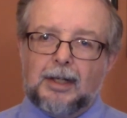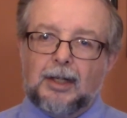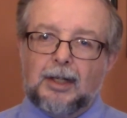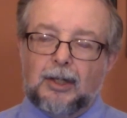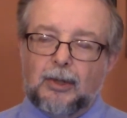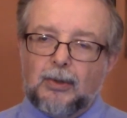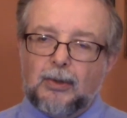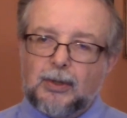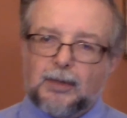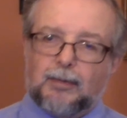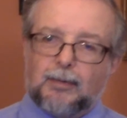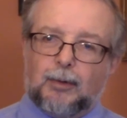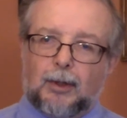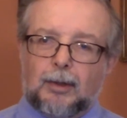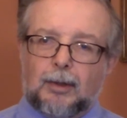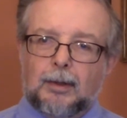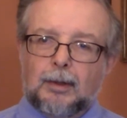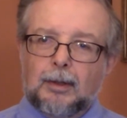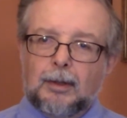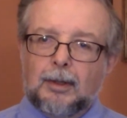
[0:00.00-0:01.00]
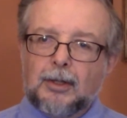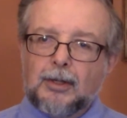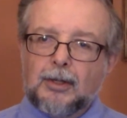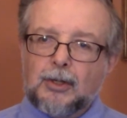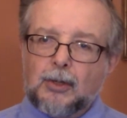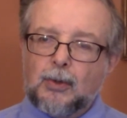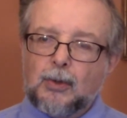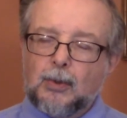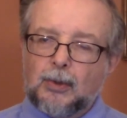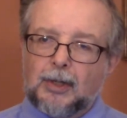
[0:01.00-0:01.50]
useful
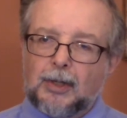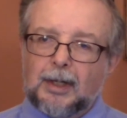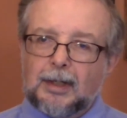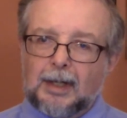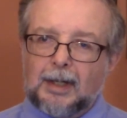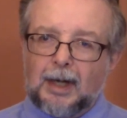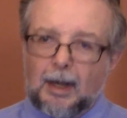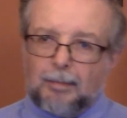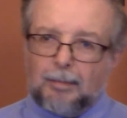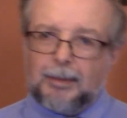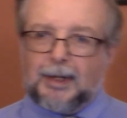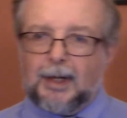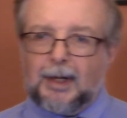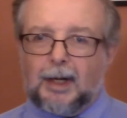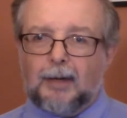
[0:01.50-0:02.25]
to their company,